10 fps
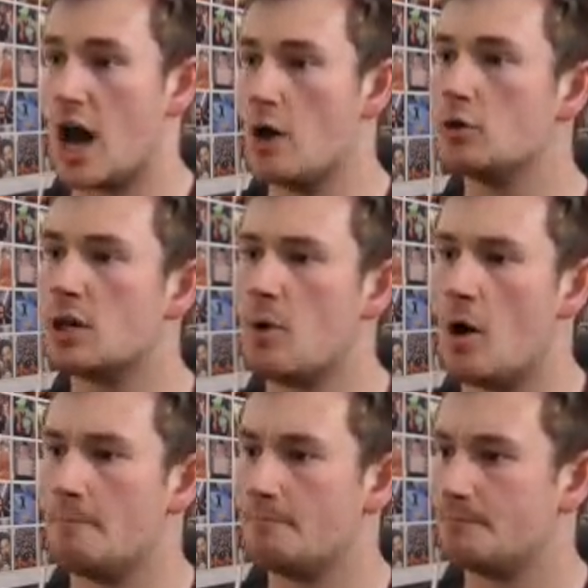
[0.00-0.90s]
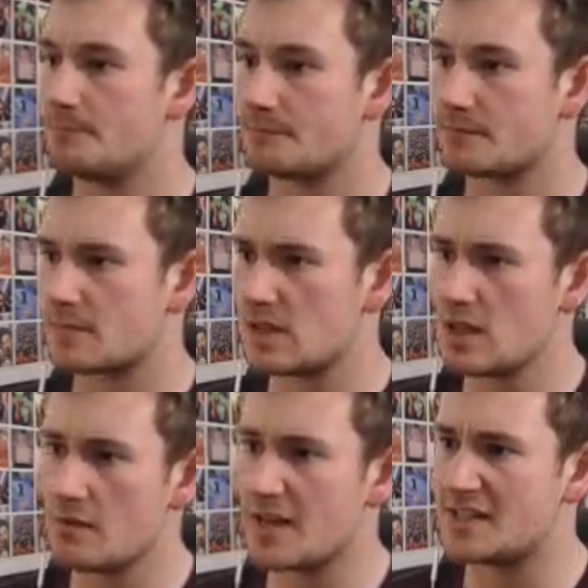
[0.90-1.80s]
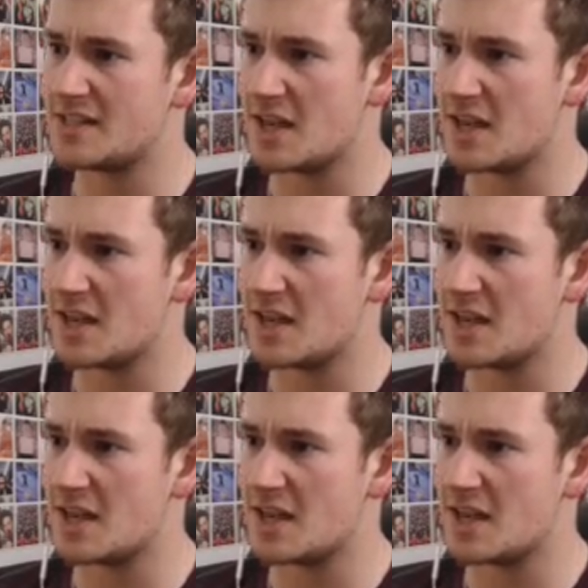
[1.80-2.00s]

Go. Come on. This